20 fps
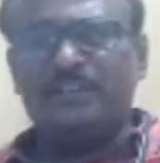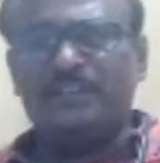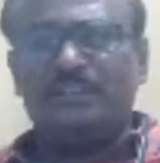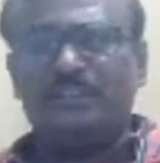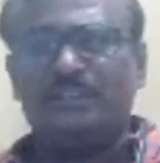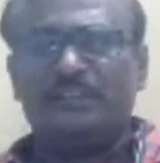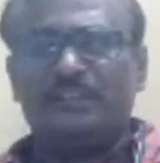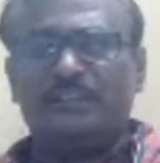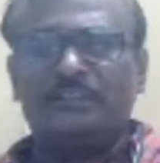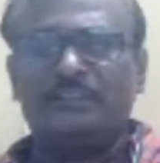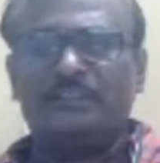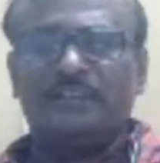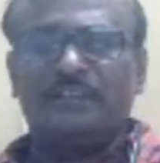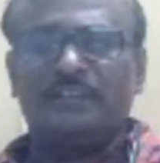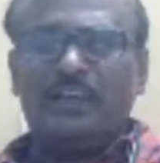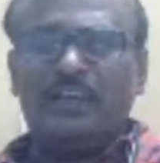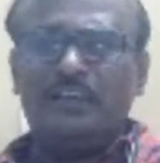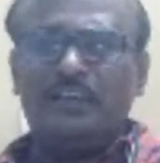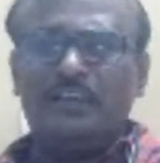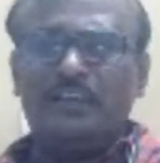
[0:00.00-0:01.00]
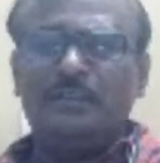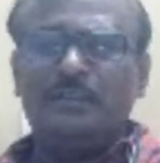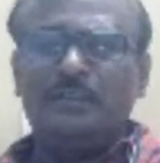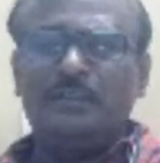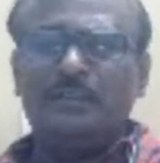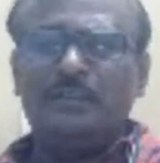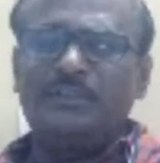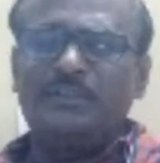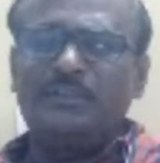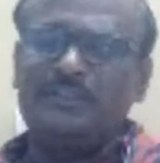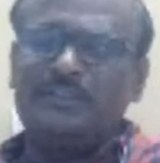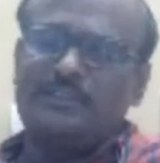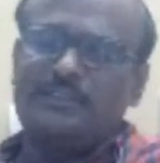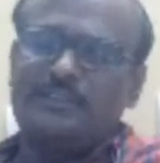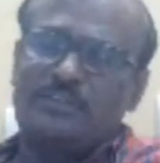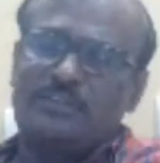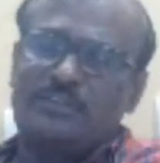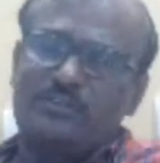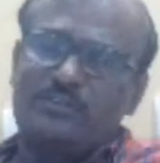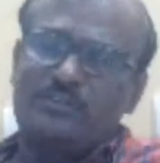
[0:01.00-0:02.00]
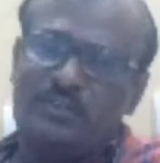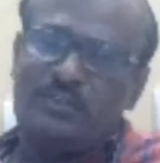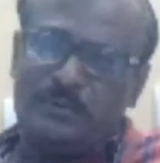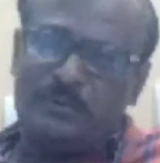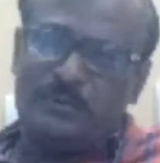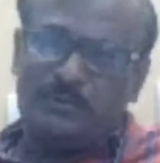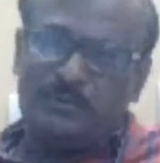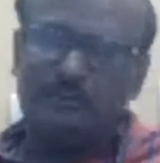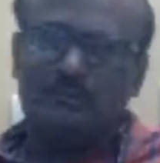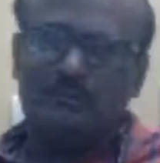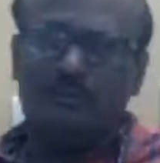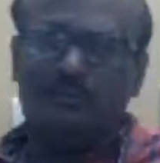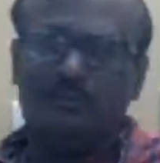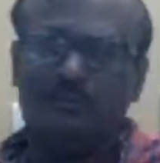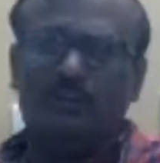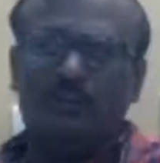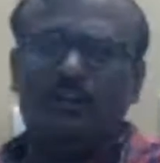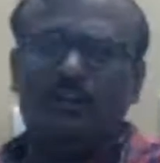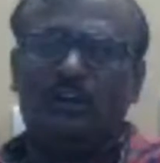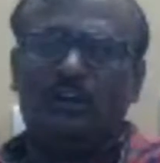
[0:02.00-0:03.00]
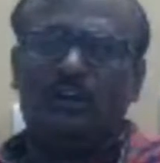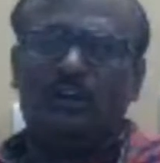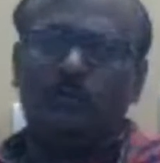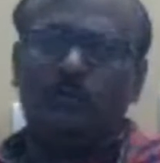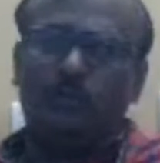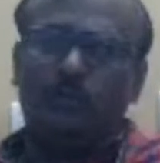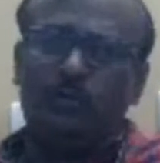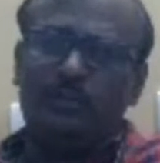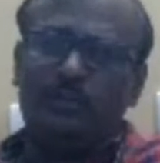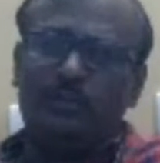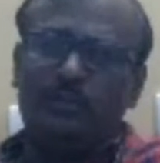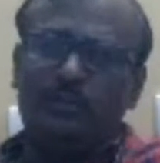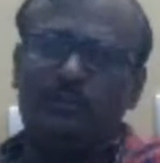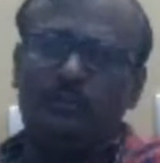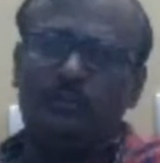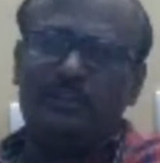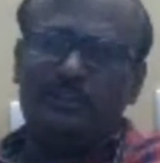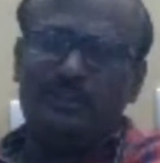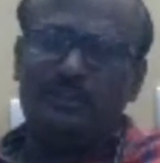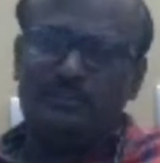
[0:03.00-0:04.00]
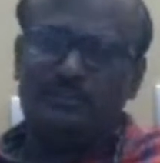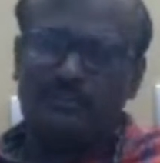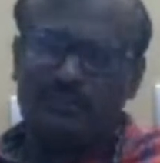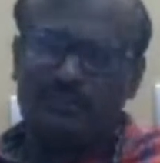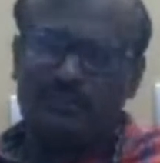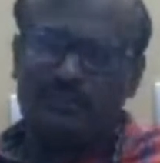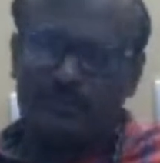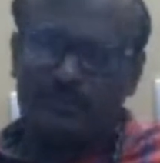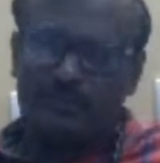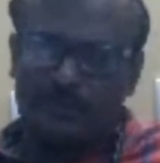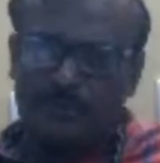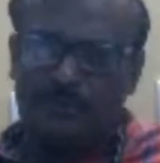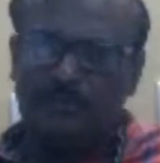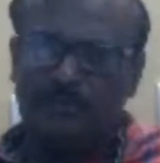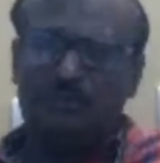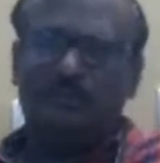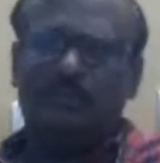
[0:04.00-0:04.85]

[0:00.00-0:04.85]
shall be a session division or more than one session division,